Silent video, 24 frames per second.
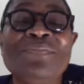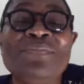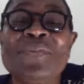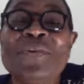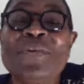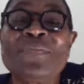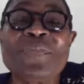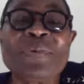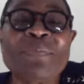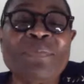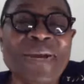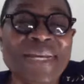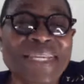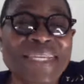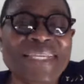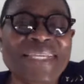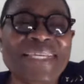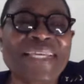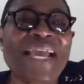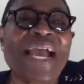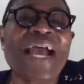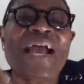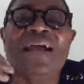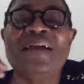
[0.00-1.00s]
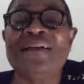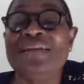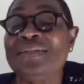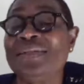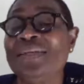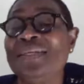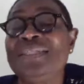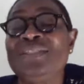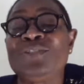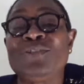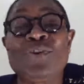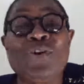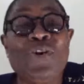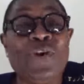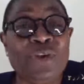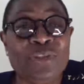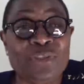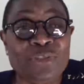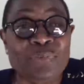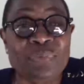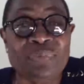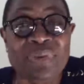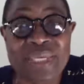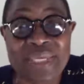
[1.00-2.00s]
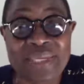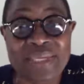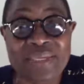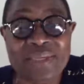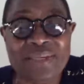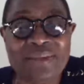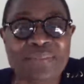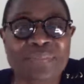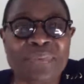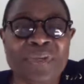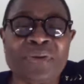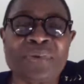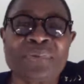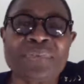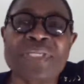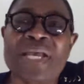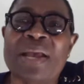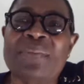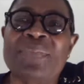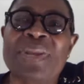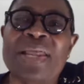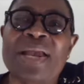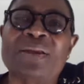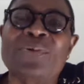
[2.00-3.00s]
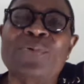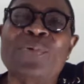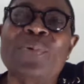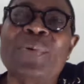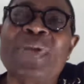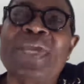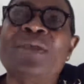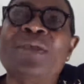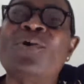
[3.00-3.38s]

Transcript: for the money, it hurt me, because I'm like, okay,